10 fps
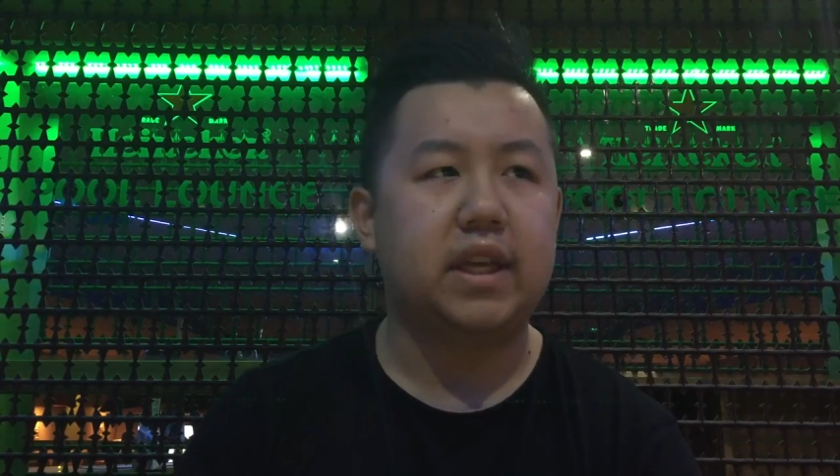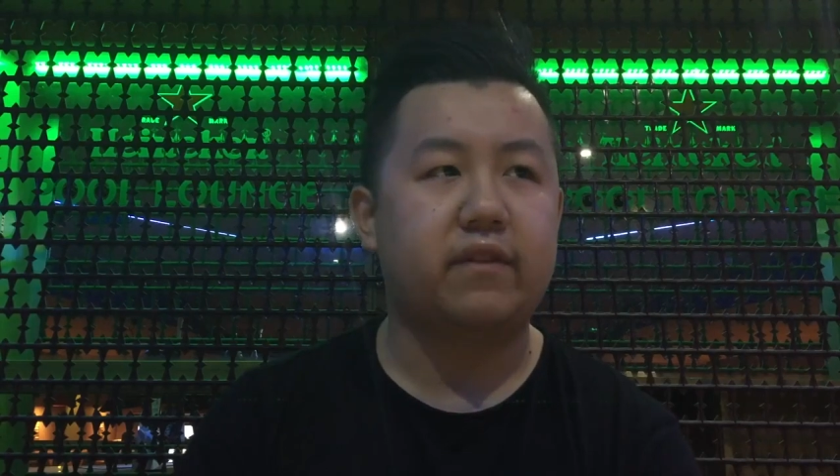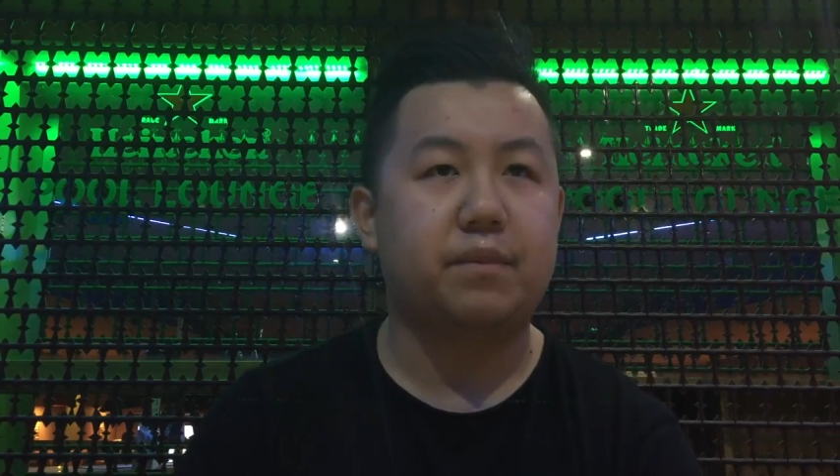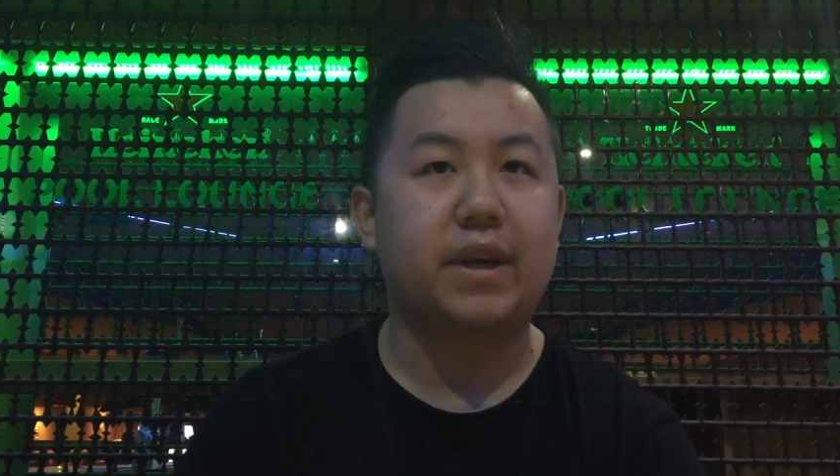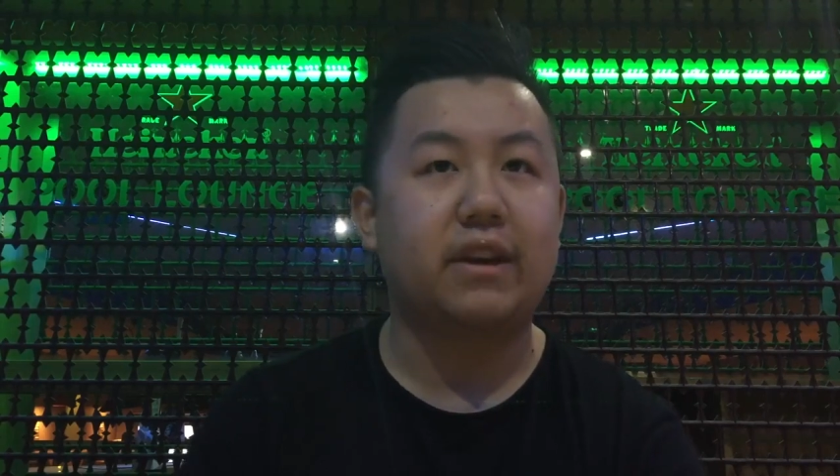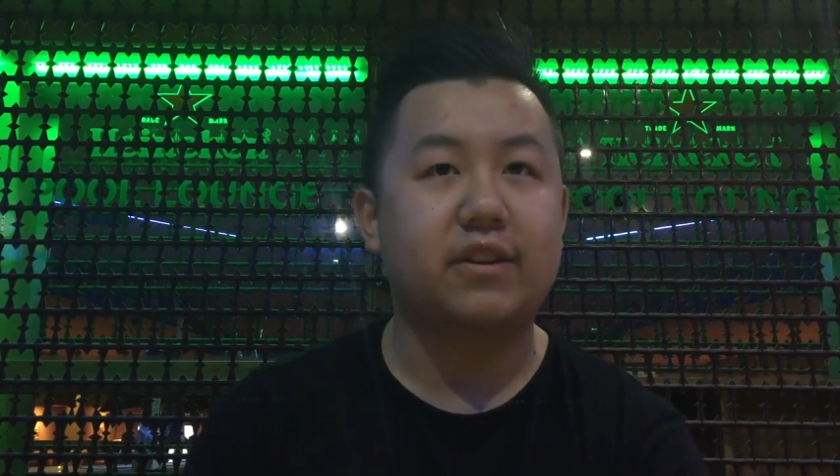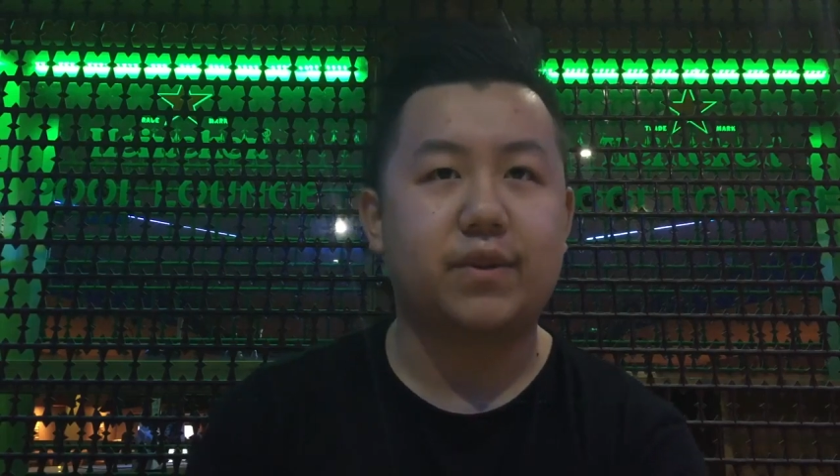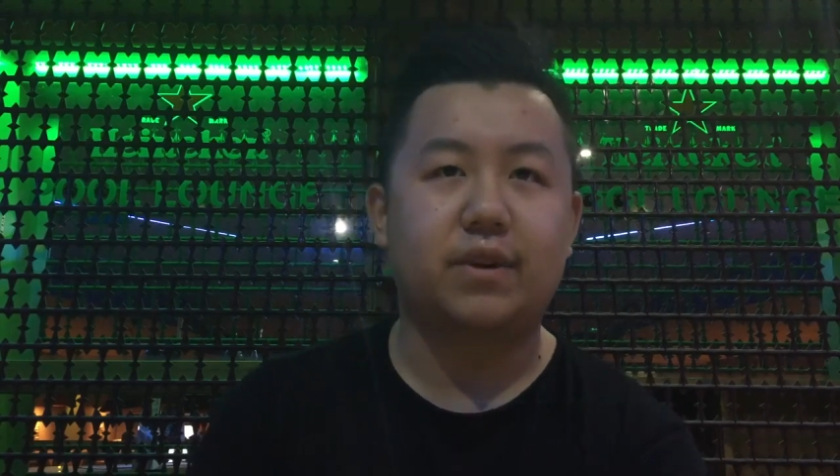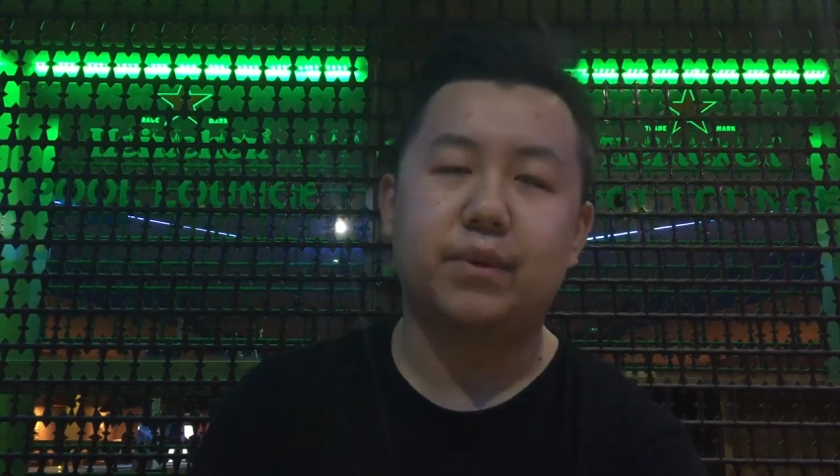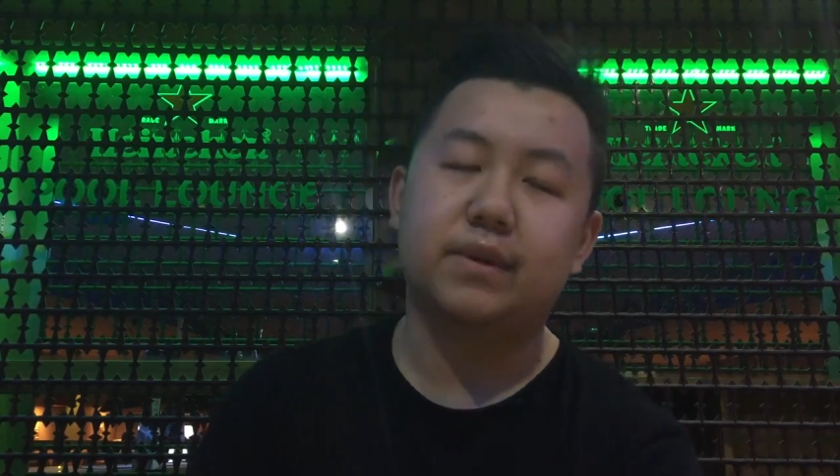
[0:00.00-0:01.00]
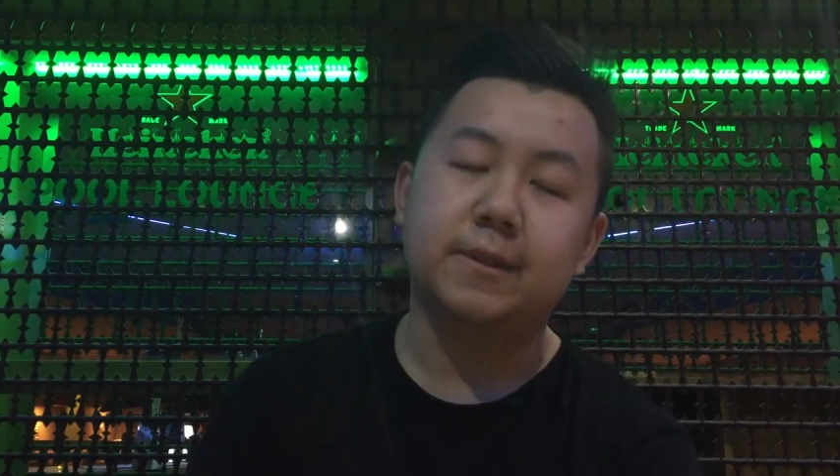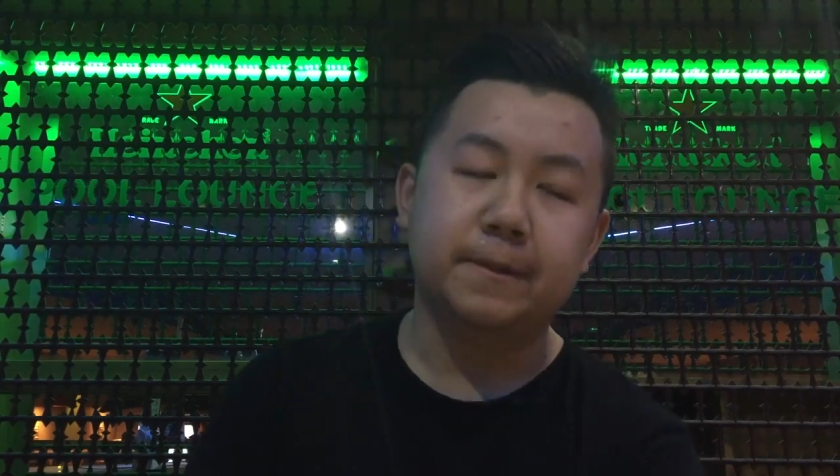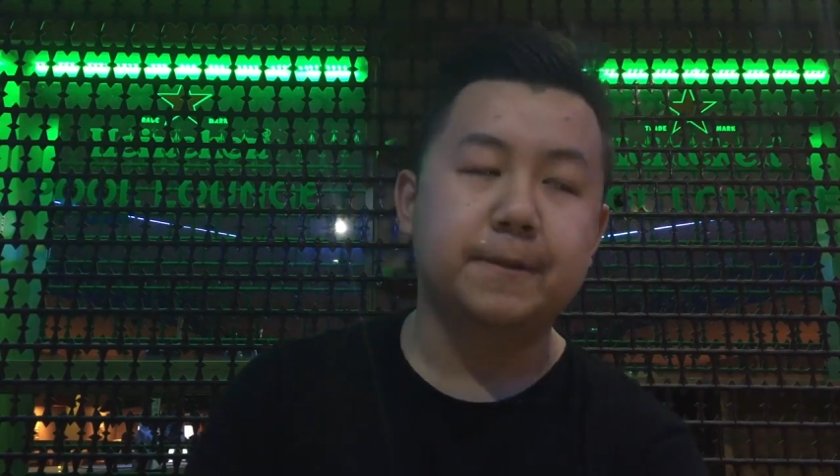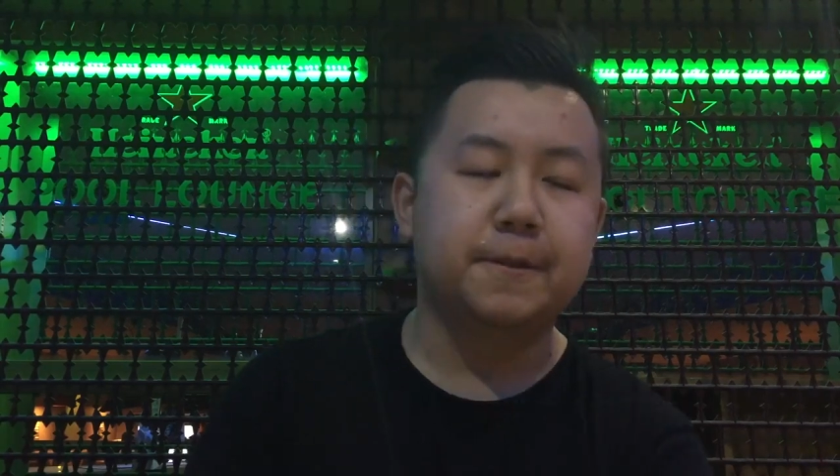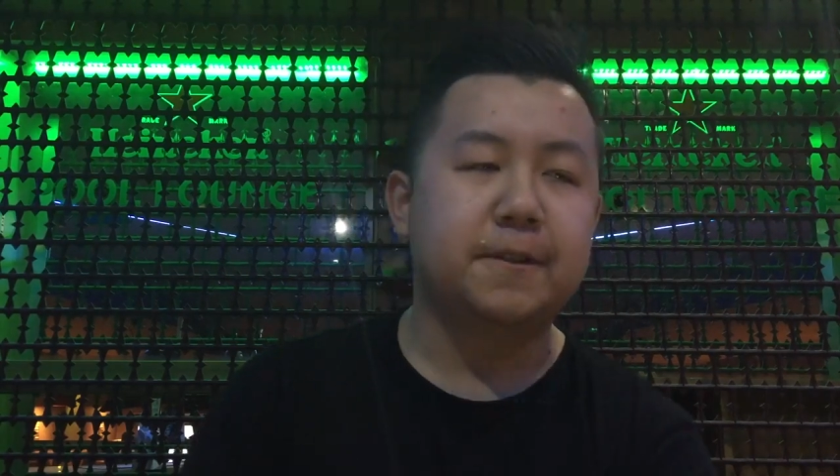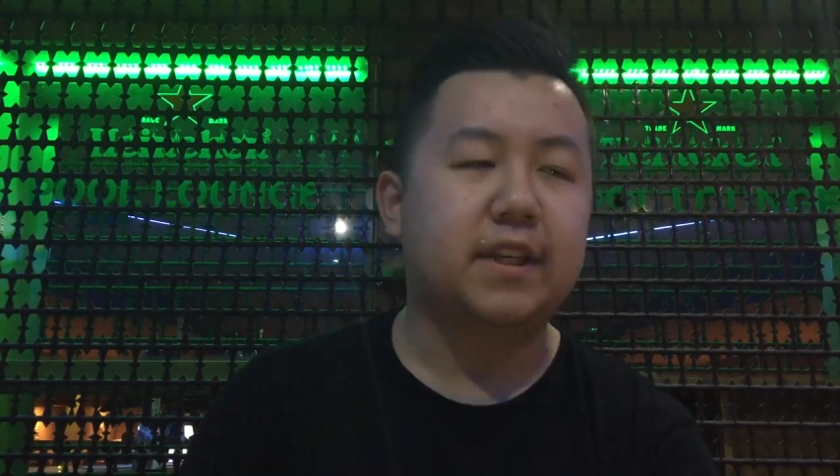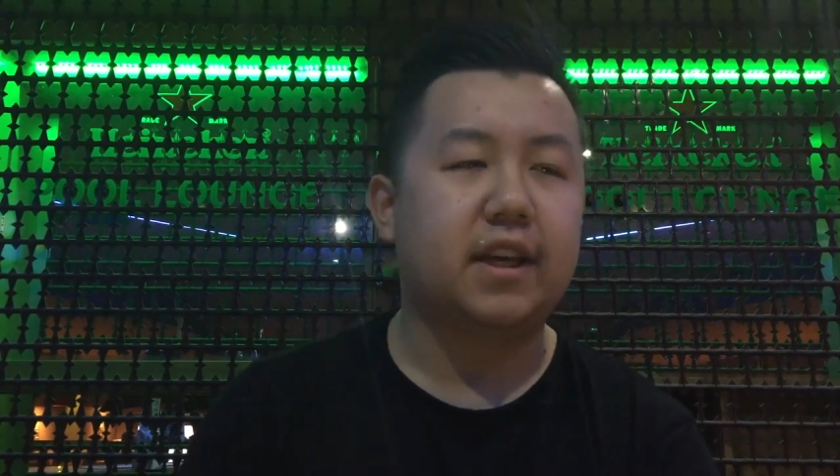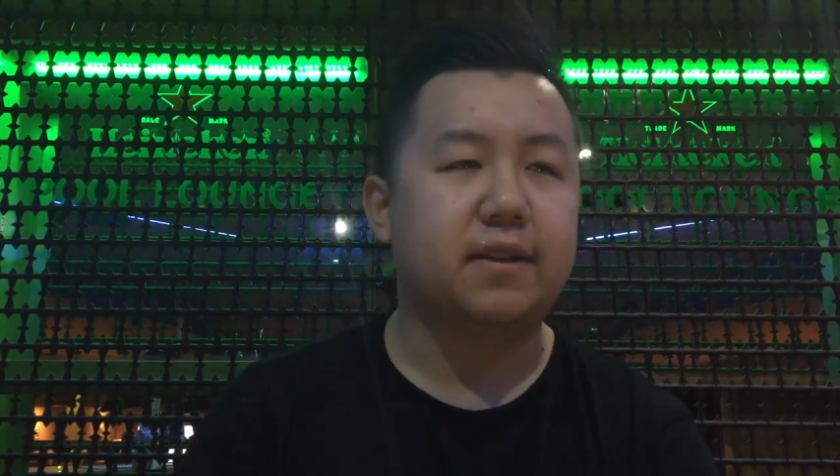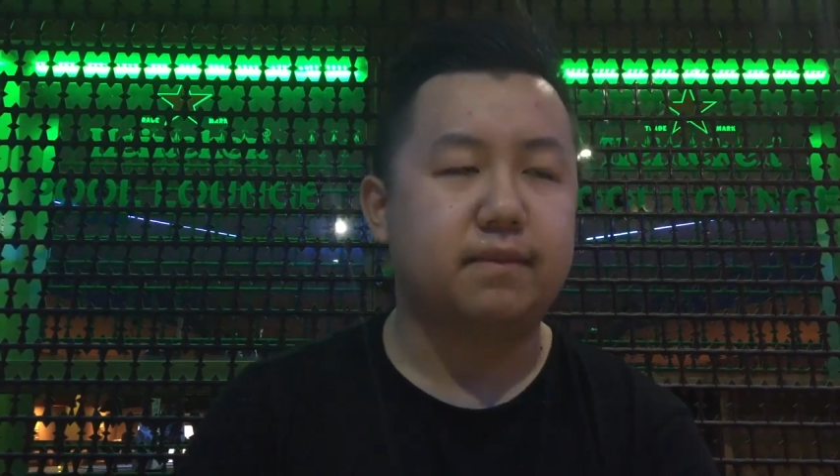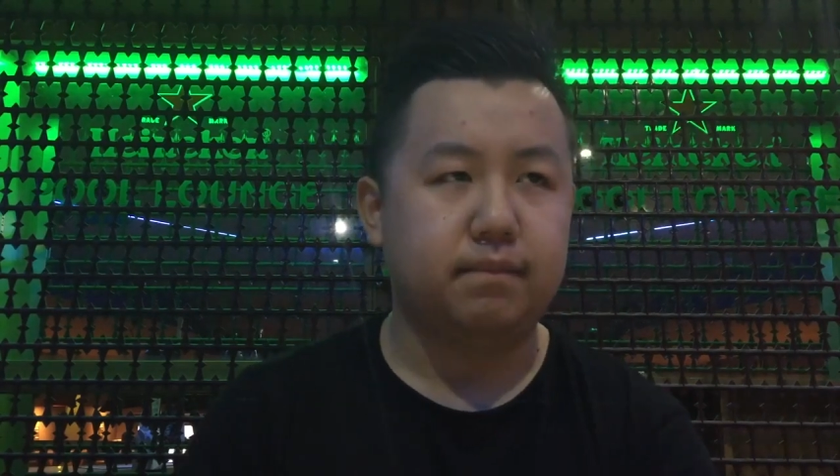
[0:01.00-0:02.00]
even bigger as well. But yeah.